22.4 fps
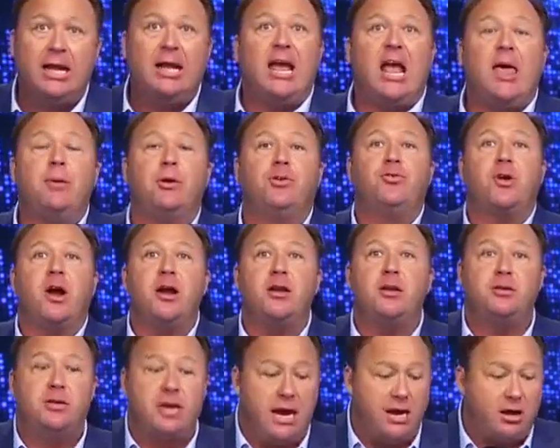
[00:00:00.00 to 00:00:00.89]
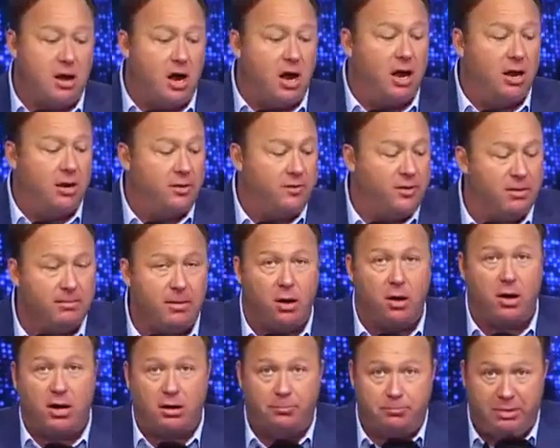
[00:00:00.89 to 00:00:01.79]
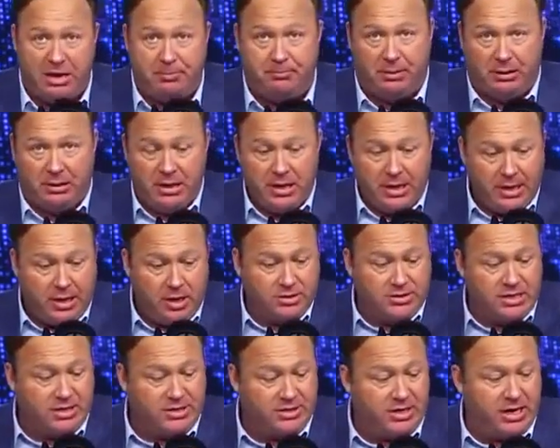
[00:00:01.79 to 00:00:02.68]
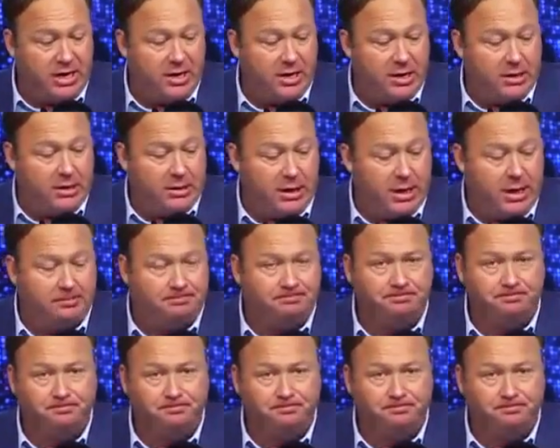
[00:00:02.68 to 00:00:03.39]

and they're trying to take on the American people. Here's that CNN clip.